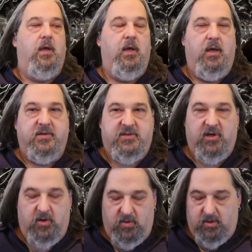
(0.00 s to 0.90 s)

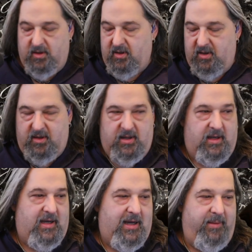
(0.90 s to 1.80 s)
So,
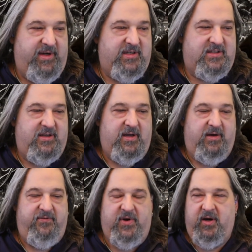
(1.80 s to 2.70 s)
I mean, just
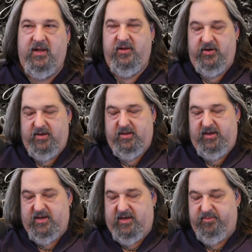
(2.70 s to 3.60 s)
very lyrically
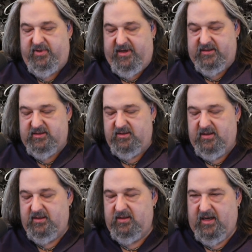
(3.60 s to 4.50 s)
complex,
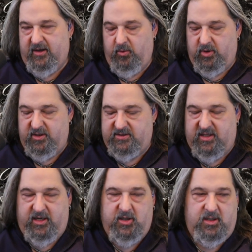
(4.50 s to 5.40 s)
a lot of words there.